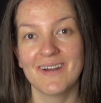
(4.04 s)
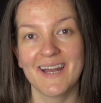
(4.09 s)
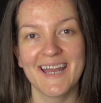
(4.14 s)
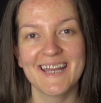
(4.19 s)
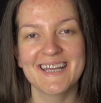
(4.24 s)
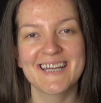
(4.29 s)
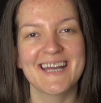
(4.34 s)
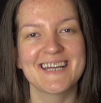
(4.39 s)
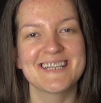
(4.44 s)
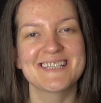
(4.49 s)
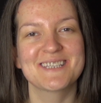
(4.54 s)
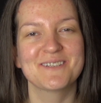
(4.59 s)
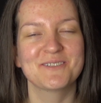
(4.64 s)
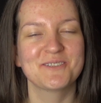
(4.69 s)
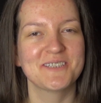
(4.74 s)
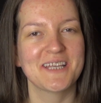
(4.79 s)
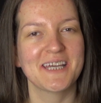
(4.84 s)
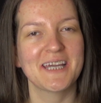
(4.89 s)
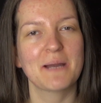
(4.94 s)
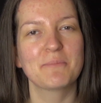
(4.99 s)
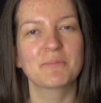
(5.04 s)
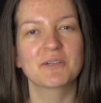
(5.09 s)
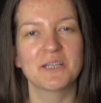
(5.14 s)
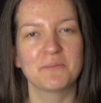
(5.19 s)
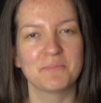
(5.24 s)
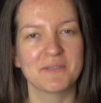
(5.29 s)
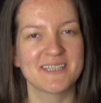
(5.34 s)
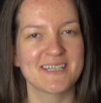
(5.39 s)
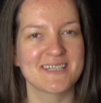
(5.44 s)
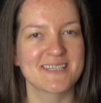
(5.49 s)
Hi guys, so today I'm
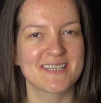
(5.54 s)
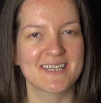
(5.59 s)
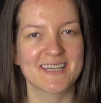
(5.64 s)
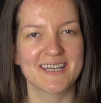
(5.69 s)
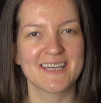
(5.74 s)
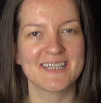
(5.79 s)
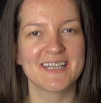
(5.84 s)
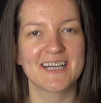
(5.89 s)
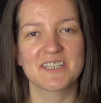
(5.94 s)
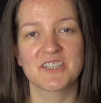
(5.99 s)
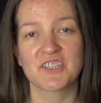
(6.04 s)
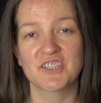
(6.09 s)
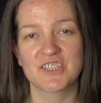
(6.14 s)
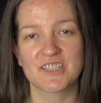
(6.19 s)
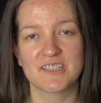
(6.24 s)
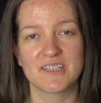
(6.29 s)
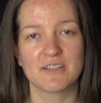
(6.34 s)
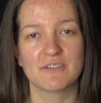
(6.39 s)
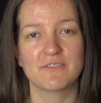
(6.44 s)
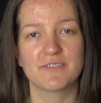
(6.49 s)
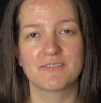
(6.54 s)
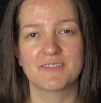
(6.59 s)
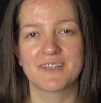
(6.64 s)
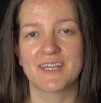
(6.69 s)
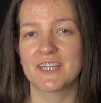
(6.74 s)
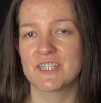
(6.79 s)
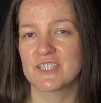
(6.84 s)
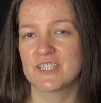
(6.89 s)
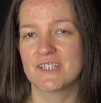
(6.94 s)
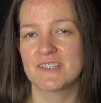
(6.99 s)
going to be testing another Chanel
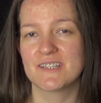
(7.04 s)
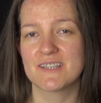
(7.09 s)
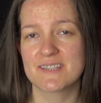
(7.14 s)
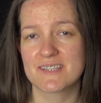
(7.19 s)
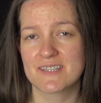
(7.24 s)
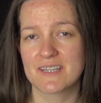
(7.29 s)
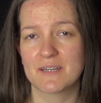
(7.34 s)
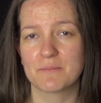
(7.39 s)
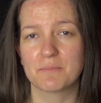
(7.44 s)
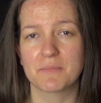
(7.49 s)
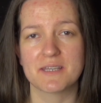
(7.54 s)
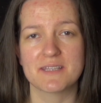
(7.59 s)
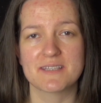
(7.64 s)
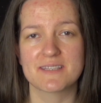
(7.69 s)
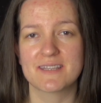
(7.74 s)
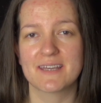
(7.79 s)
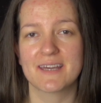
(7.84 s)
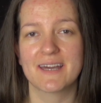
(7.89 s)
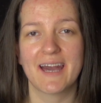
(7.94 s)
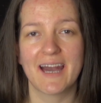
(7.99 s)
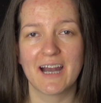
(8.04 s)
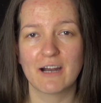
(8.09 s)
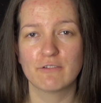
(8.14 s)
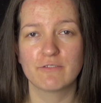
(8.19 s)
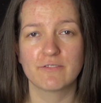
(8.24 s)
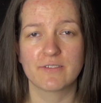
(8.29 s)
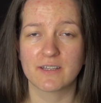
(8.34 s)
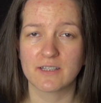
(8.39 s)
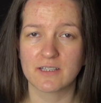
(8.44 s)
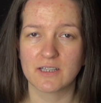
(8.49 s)
foundation. This time it's the
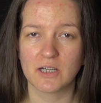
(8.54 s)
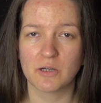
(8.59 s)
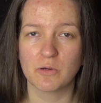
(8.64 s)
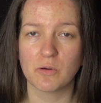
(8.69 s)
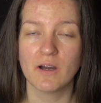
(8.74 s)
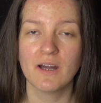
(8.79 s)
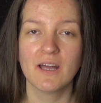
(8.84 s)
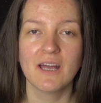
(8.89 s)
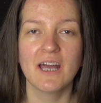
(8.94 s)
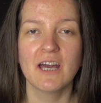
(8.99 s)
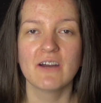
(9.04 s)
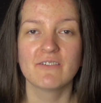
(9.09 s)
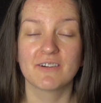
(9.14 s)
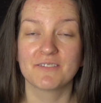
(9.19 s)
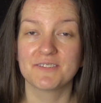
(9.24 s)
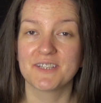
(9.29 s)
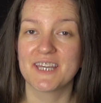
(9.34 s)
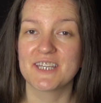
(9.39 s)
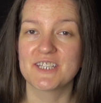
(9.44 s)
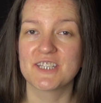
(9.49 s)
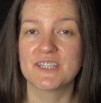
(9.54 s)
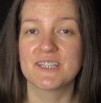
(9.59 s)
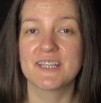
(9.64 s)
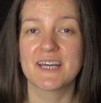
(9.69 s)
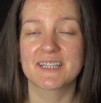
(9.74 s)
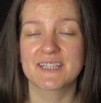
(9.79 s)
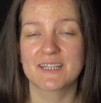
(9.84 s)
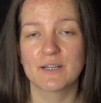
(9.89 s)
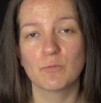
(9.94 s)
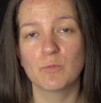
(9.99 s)
Healthy Glow foundation
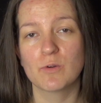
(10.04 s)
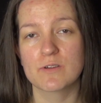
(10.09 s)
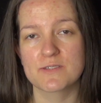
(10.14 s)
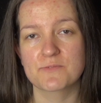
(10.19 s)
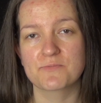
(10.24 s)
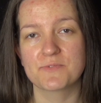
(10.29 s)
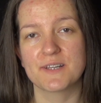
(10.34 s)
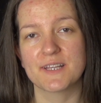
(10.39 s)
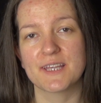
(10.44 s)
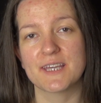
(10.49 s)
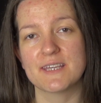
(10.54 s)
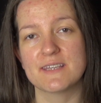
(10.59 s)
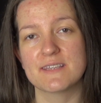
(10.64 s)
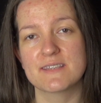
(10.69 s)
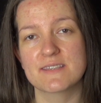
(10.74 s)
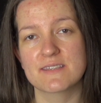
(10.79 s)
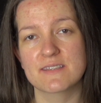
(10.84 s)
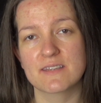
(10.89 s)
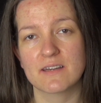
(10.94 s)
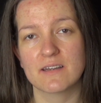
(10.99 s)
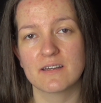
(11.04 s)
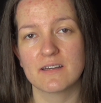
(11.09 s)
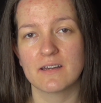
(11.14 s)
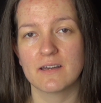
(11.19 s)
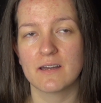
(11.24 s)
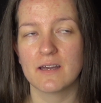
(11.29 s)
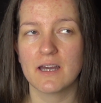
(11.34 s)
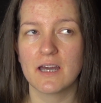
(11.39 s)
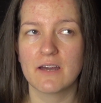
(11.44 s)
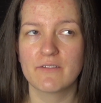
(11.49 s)
that was released
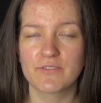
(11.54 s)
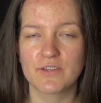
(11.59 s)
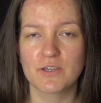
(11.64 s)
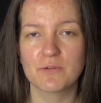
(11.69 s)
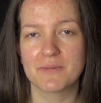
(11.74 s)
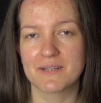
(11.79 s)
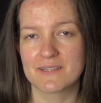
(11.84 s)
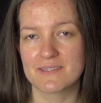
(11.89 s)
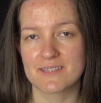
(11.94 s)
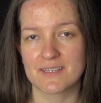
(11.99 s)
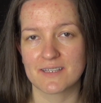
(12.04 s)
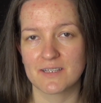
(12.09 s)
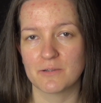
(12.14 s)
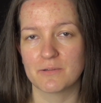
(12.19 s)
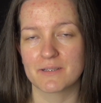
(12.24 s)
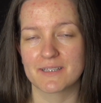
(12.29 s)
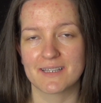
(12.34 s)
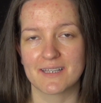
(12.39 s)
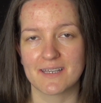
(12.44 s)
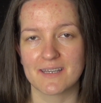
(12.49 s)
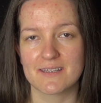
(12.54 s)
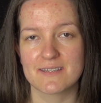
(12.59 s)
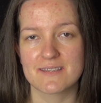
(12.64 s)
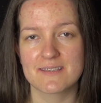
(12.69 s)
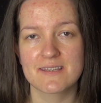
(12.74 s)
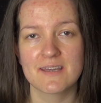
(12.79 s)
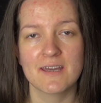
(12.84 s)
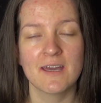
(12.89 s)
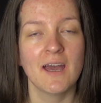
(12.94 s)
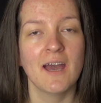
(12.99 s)
a few months ago at
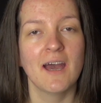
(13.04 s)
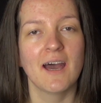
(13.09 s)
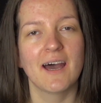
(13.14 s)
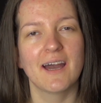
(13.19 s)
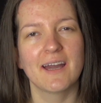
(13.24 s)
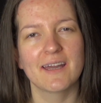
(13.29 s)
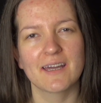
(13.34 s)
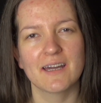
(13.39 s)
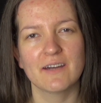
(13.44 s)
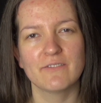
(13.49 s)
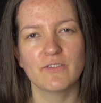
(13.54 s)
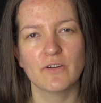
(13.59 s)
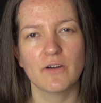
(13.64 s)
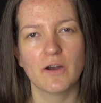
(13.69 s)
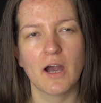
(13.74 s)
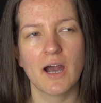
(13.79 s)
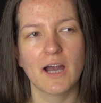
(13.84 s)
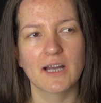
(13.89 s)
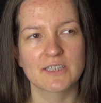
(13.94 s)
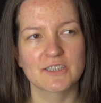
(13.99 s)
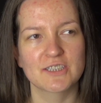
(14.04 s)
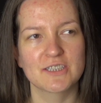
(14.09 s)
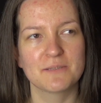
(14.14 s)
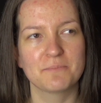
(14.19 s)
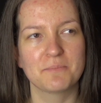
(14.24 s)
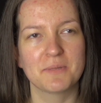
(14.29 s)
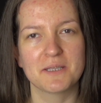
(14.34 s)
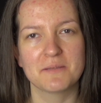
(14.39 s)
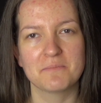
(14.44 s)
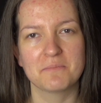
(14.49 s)
least. I have actually
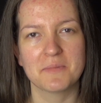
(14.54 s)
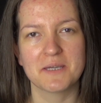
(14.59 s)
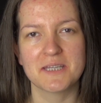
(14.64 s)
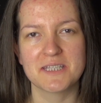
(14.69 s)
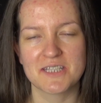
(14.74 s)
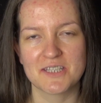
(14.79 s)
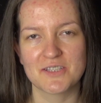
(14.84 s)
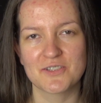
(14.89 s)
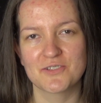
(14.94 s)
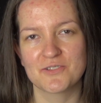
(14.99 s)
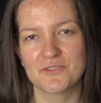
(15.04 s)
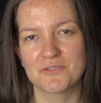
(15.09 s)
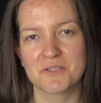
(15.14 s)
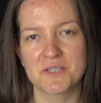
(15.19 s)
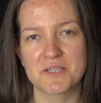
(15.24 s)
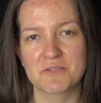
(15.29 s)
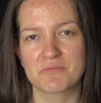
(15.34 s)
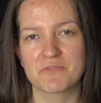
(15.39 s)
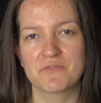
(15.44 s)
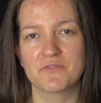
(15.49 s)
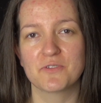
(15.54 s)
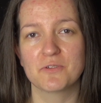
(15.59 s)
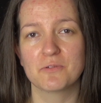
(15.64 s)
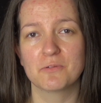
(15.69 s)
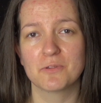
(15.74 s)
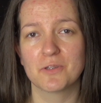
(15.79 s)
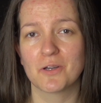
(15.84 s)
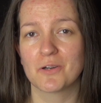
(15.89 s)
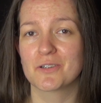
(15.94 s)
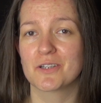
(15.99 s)
been meaning to do this review
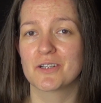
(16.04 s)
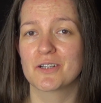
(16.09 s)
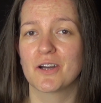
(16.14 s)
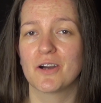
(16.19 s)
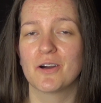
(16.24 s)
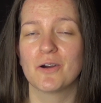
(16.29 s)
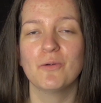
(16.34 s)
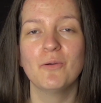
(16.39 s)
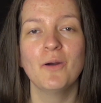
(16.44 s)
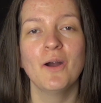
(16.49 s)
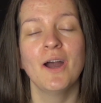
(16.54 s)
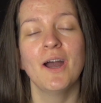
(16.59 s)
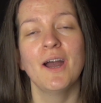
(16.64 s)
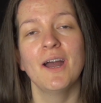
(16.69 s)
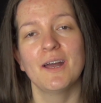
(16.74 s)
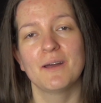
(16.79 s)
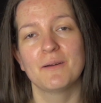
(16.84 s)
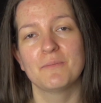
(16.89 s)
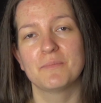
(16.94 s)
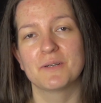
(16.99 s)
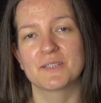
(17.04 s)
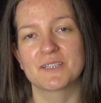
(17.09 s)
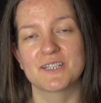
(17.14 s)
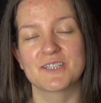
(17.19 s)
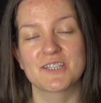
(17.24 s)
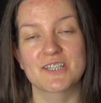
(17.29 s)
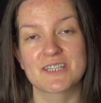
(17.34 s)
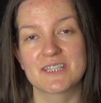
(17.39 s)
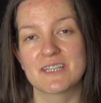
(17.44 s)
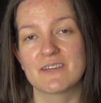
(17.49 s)
long ago, but I
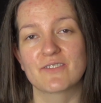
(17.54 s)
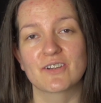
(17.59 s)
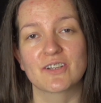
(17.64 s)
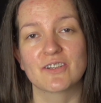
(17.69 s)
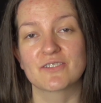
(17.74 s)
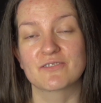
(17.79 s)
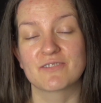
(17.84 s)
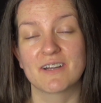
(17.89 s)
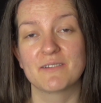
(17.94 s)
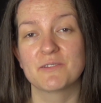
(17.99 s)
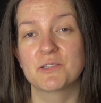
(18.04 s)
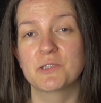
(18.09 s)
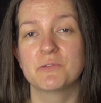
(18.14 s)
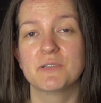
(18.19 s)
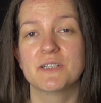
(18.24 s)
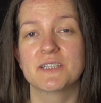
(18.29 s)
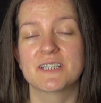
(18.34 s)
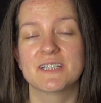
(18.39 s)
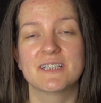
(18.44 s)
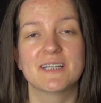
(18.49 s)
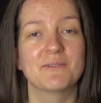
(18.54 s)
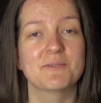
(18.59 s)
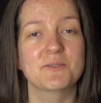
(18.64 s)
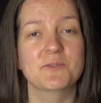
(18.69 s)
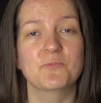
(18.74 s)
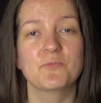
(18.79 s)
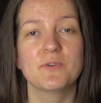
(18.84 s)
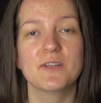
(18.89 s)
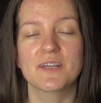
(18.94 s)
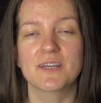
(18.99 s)
just never got around to it, and I
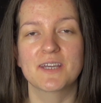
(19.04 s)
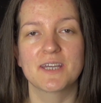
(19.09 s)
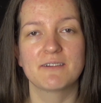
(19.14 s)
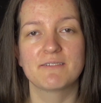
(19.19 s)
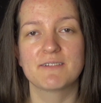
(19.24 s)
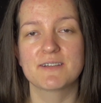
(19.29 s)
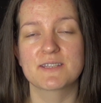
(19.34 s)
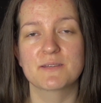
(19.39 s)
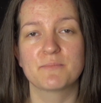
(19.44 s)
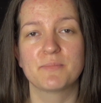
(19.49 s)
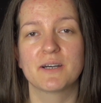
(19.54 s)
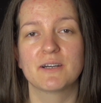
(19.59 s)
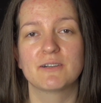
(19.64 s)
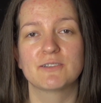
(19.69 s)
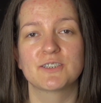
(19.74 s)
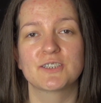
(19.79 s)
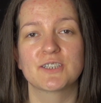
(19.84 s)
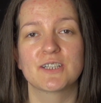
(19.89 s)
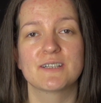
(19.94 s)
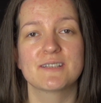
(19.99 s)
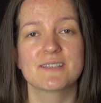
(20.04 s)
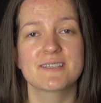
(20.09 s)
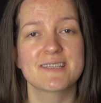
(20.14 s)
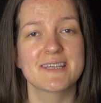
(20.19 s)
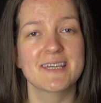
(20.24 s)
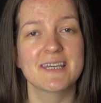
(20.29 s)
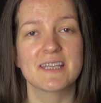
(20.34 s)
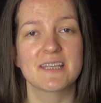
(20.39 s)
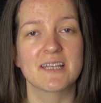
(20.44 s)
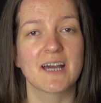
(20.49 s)
was really curious about
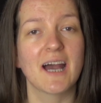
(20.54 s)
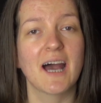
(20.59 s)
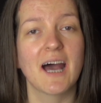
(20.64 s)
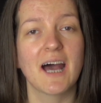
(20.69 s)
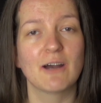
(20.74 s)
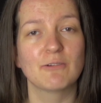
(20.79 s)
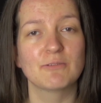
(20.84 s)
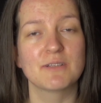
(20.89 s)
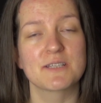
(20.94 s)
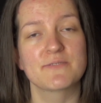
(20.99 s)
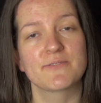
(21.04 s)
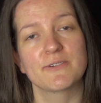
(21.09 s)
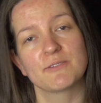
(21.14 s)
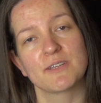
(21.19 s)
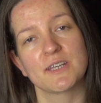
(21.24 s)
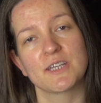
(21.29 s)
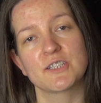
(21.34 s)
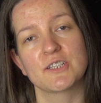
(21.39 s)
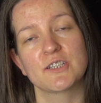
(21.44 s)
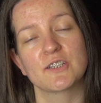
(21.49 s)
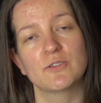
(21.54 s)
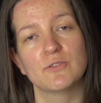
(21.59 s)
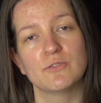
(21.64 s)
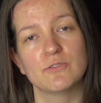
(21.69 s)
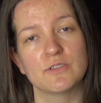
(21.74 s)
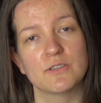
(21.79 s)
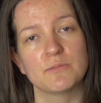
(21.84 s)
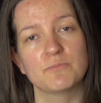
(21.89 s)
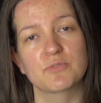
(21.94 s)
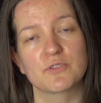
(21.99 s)
seeing how this foundation
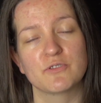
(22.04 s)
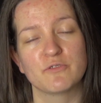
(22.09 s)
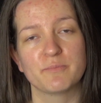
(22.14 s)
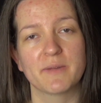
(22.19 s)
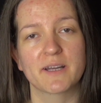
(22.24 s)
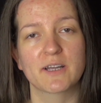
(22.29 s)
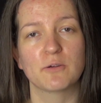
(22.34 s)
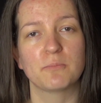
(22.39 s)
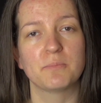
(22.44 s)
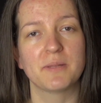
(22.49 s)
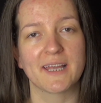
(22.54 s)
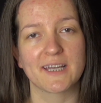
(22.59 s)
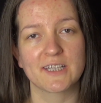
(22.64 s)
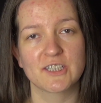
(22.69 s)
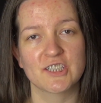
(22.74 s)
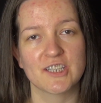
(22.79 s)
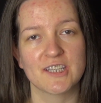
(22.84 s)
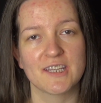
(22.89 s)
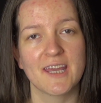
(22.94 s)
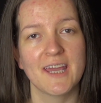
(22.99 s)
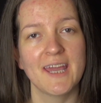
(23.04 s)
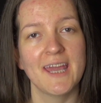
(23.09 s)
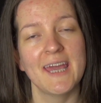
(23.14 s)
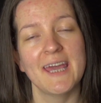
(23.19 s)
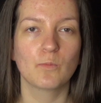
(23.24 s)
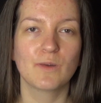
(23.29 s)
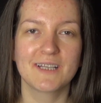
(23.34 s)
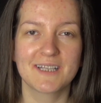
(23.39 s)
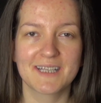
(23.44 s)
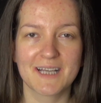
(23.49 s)
could improve my complexion.
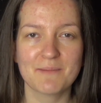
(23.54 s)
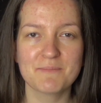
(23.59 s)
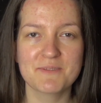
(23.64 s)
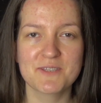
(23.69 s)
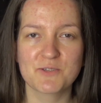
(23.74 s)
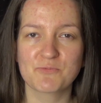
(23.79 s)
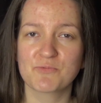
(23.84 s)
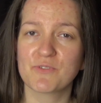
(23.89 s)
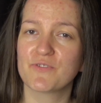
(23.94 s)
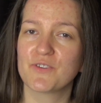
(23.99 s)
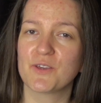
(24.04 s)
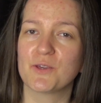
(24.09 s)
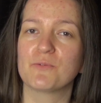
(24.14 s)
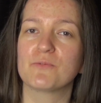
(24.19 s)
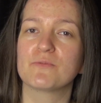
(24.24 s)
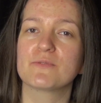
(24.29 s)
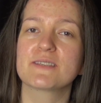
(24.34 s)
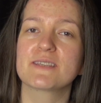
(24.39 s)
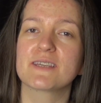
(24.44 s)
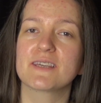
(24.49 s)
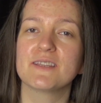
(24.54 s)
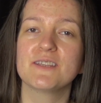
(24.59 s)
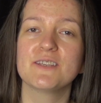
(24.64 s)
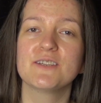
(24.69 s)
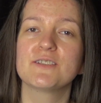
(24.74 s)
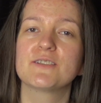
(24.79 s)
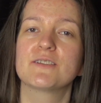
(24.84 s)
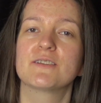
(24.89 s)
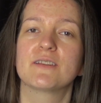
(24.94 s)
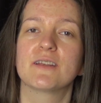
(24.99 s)
When it comes to reviews,
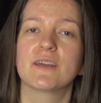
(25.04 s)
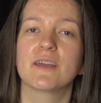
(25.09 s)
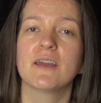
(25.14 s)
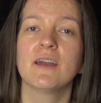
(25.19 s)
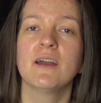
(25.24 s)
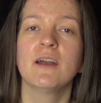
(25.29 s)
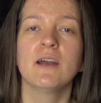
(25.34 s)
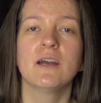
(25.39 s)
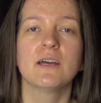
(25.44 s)
initially